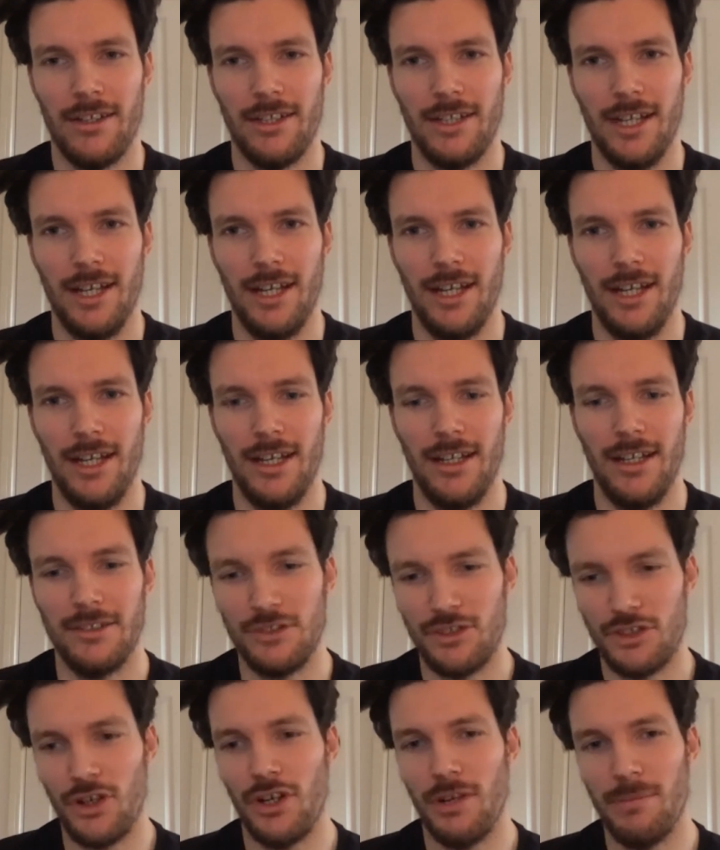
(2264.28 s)
trying
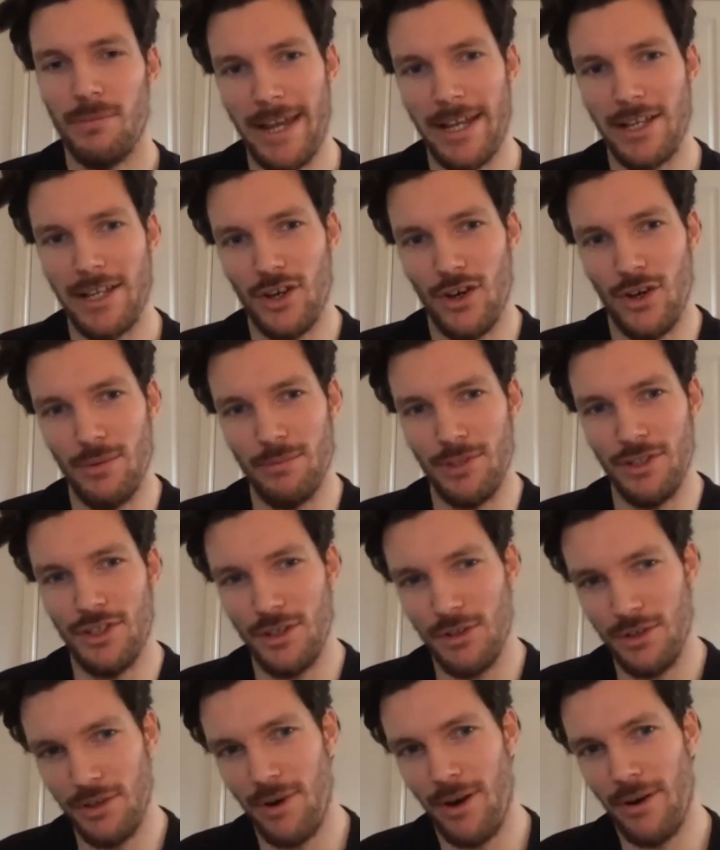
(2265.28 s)
to make time to do
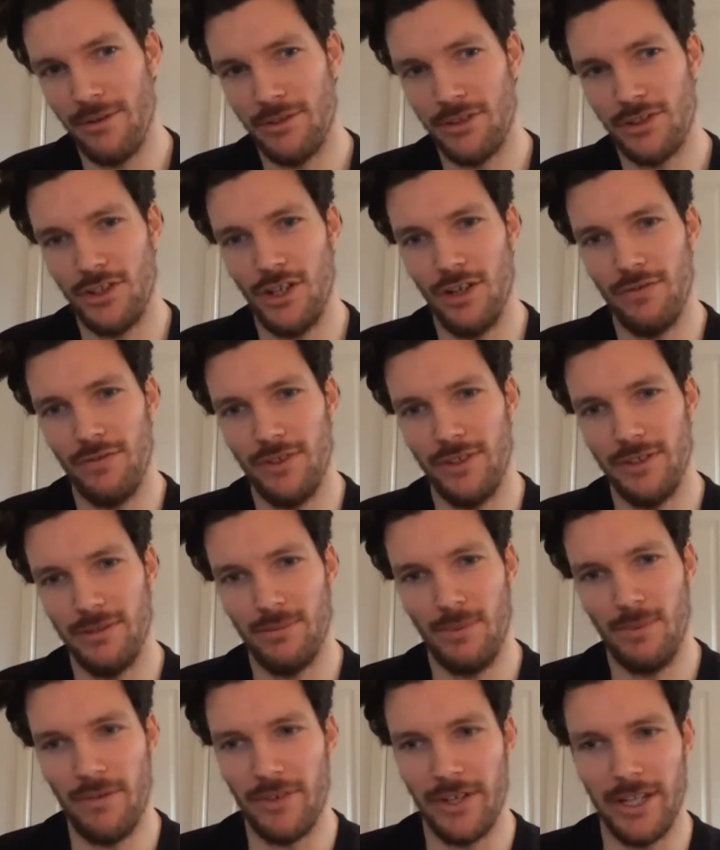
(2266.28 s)
your own stuff,
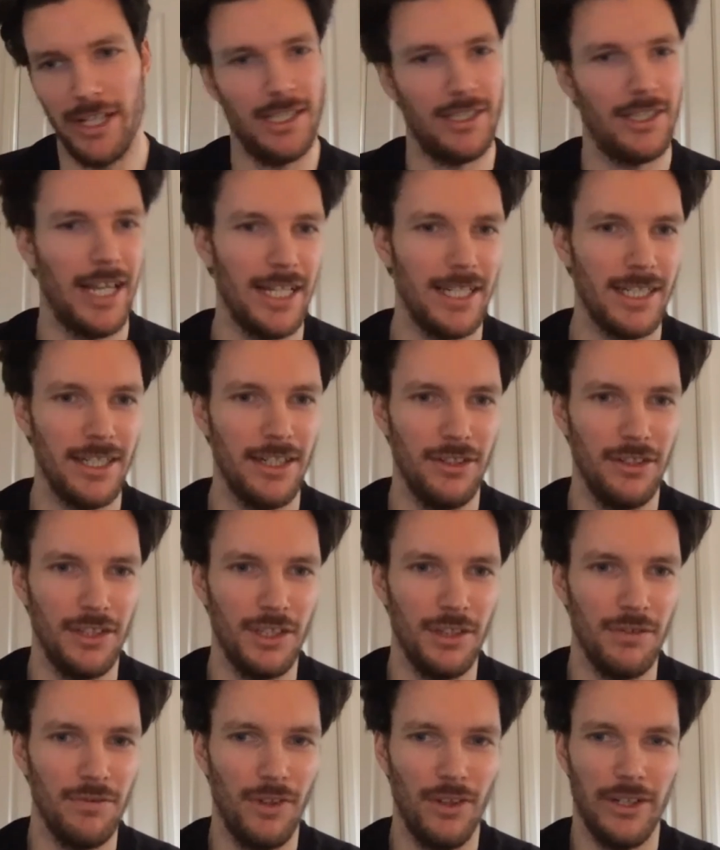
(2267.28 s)
and whether it is testing and
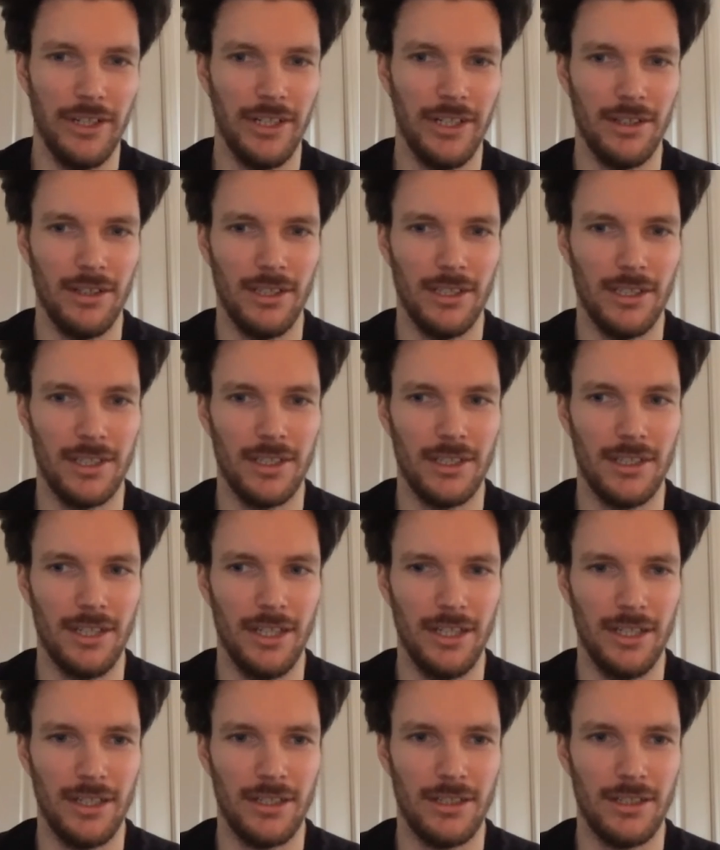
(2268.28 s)
stuff, like
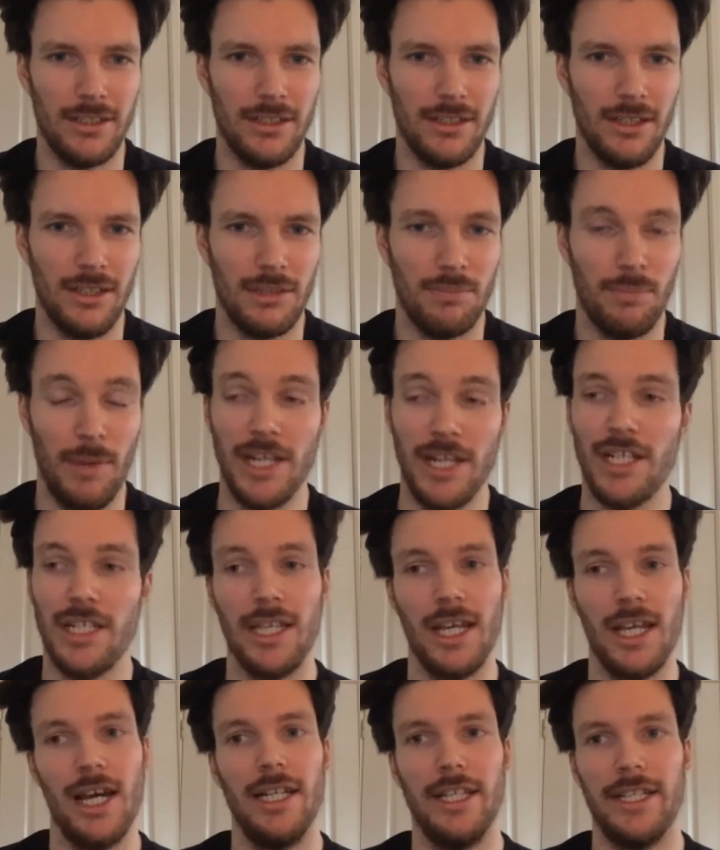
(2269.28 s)
it's especially
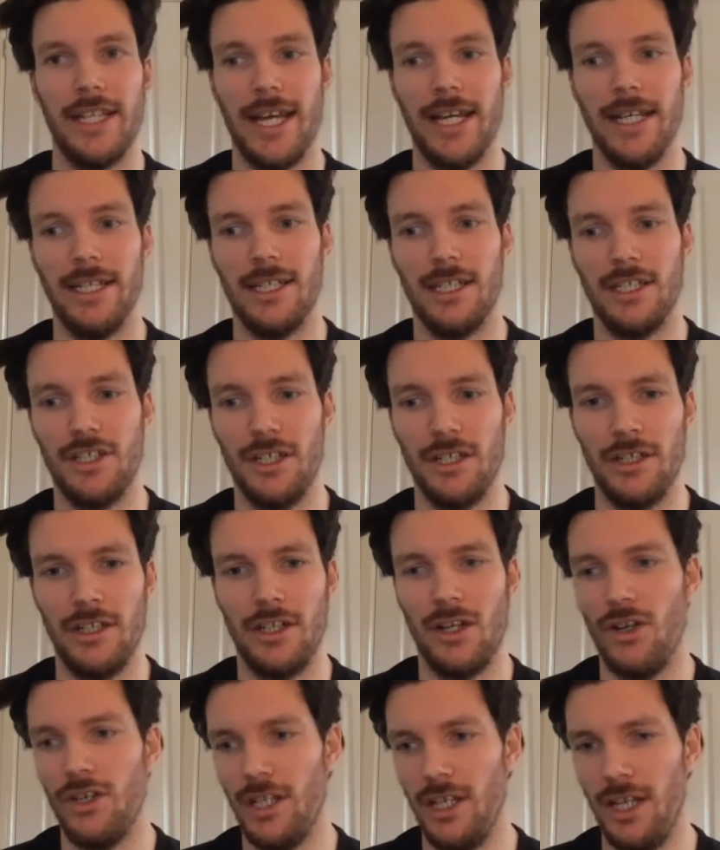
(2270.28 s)
the early days as you're
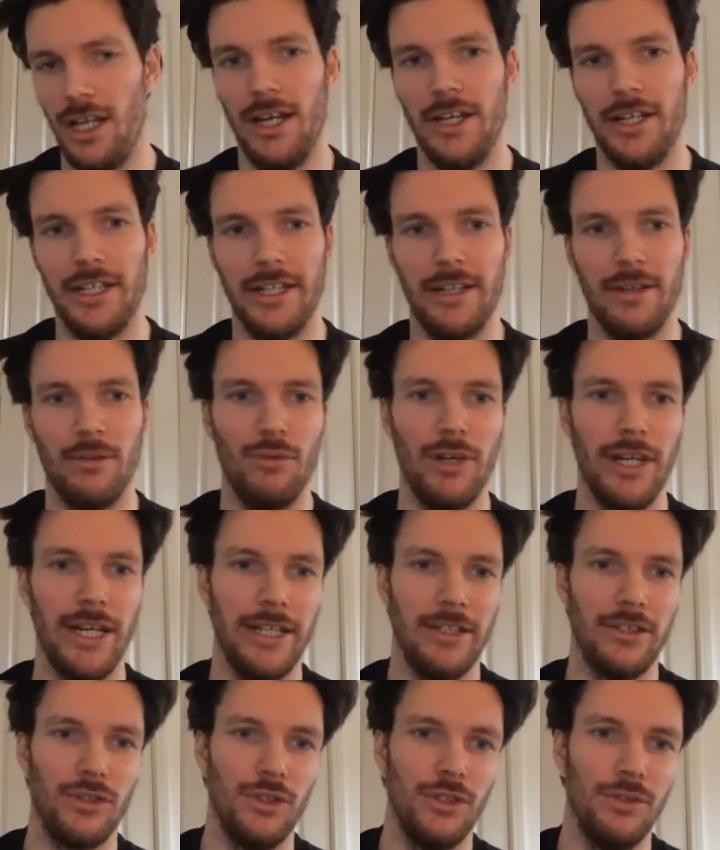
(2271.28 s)
kind of learning it,
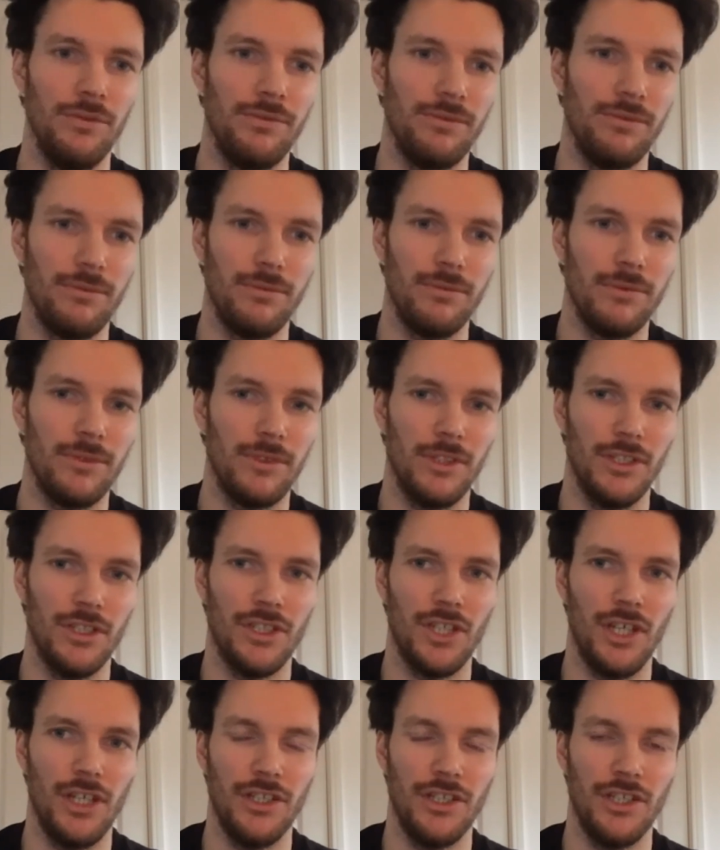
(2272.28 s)
really sort of there's
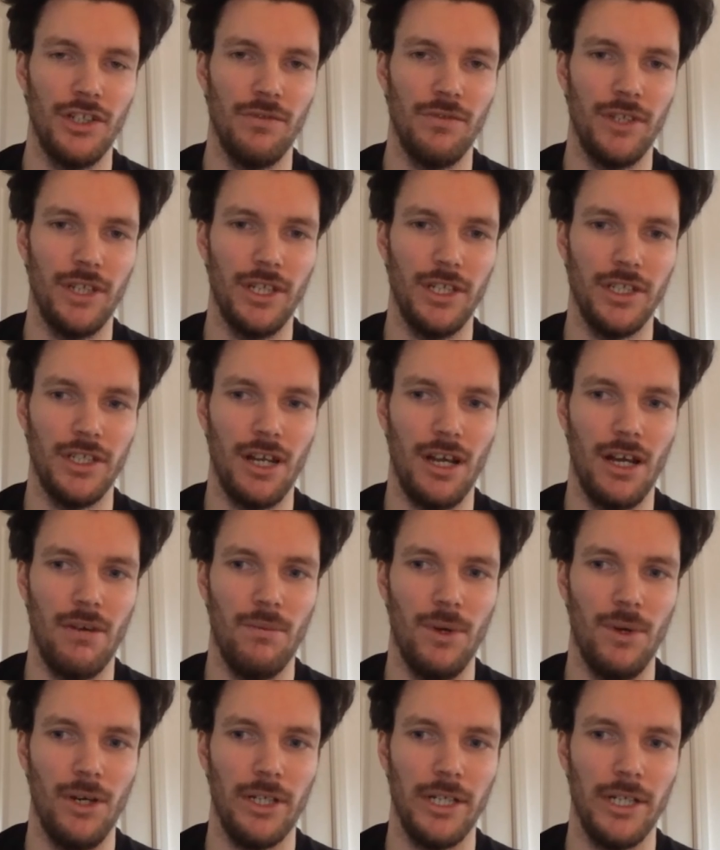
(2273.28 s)
certain stuff that you start
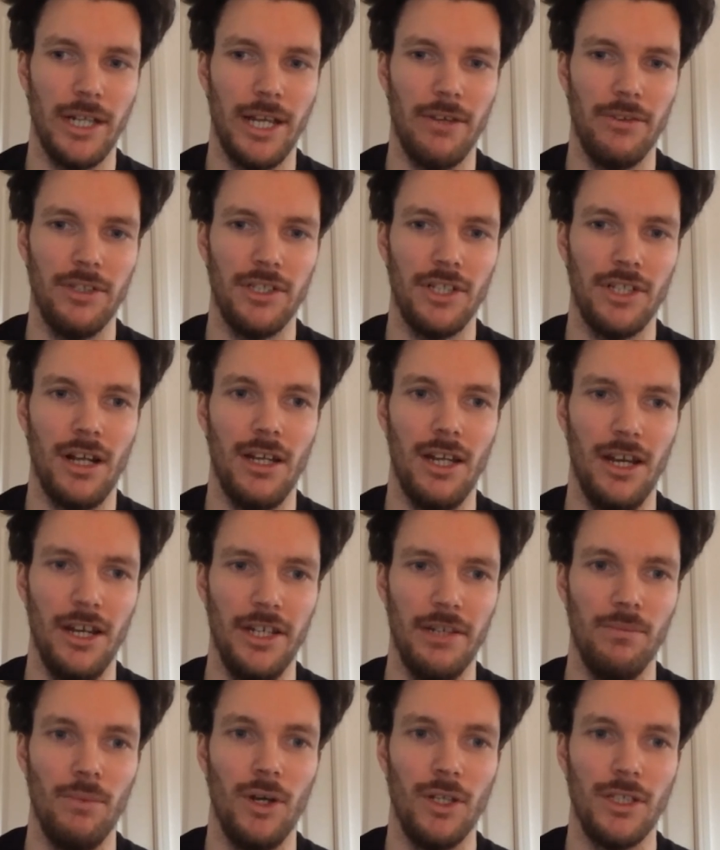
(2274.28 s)
working out, you start
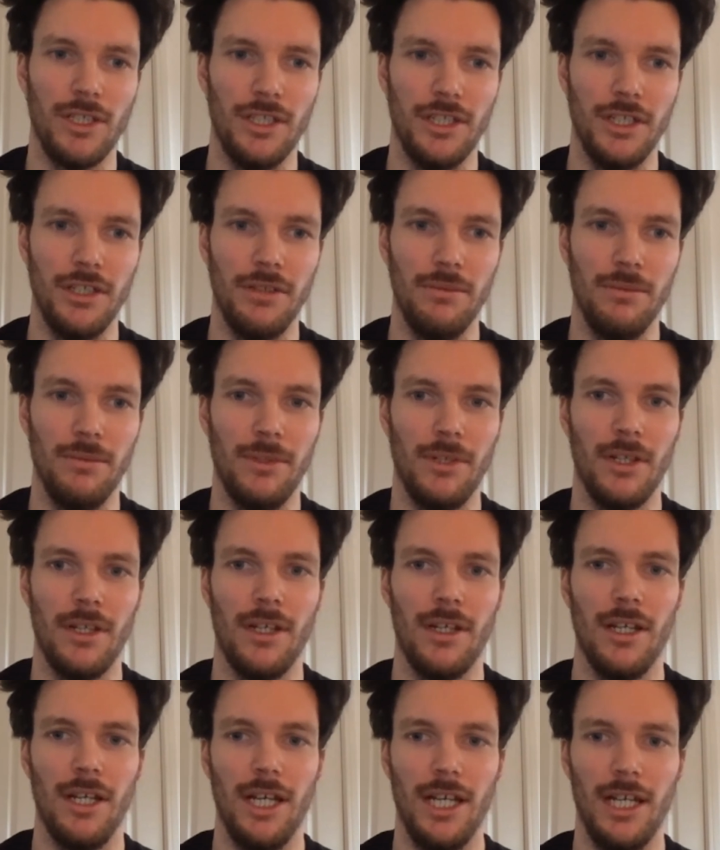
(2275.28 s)
learning what to do,
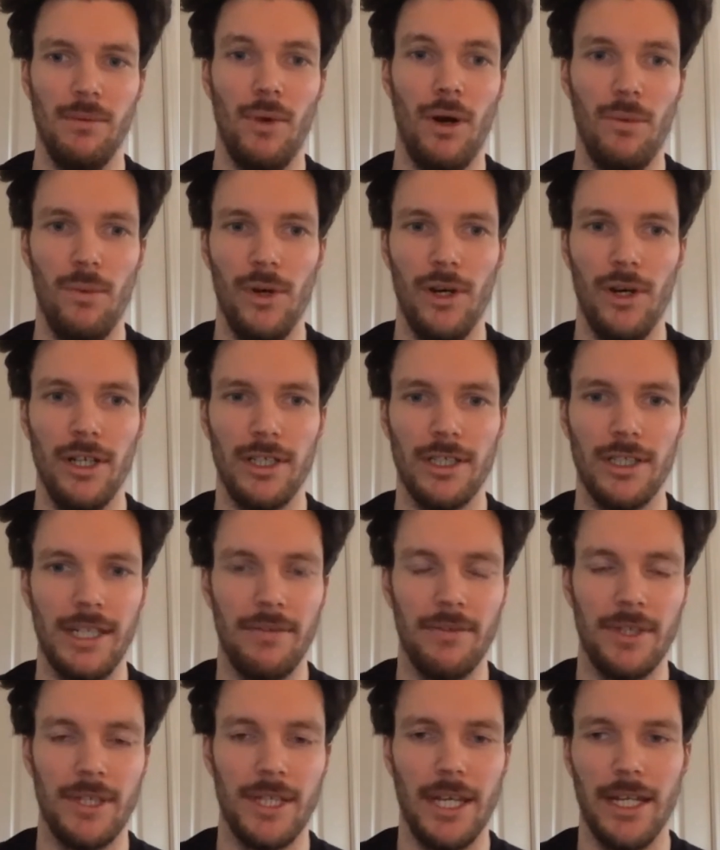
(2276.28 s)
what works and
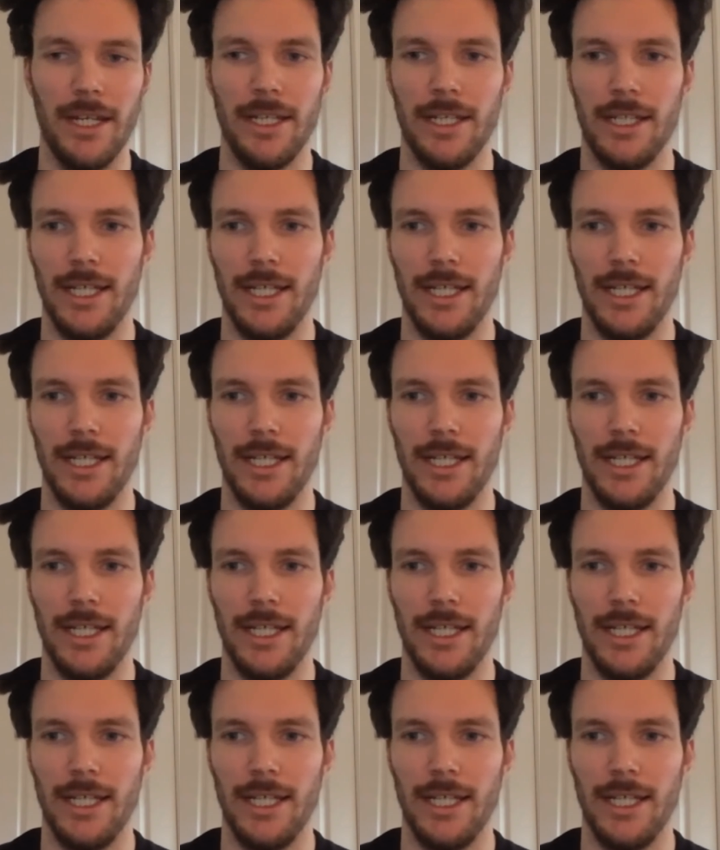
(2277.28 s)
everything.